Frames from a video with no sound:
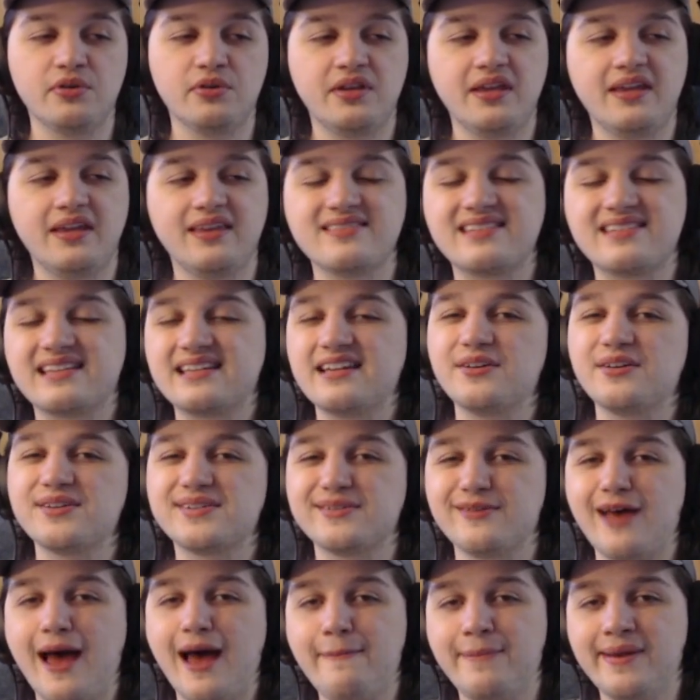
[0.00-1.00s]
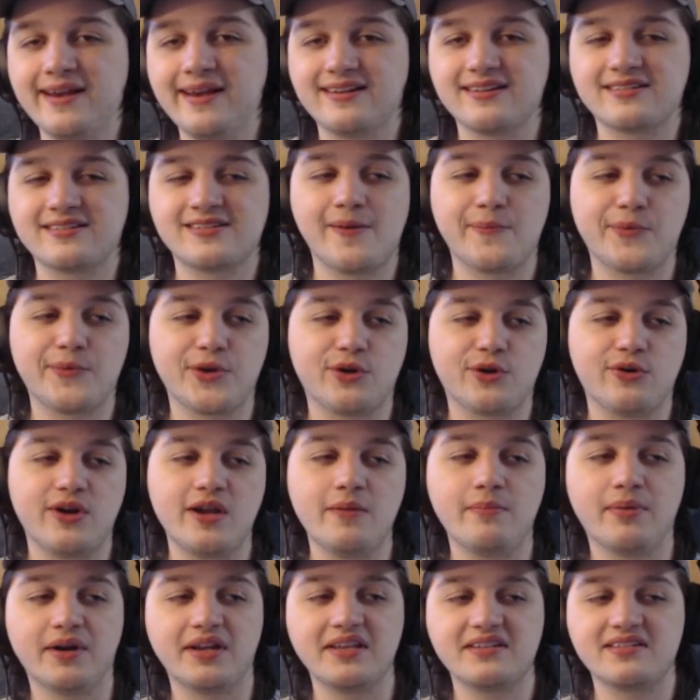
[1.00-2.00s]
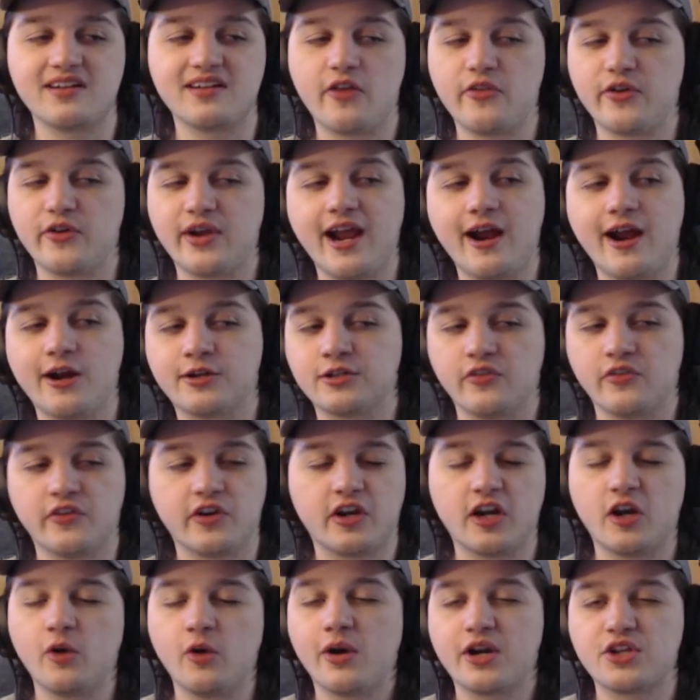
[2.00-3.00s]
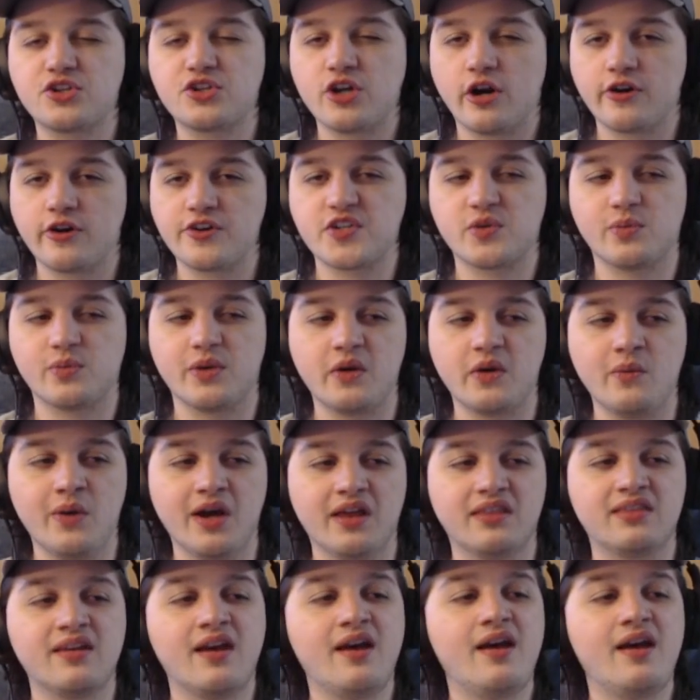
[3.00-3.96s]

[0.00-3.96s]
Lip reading: He can still slap hit to some degree, but he's another character that you're going to want to charge swing with.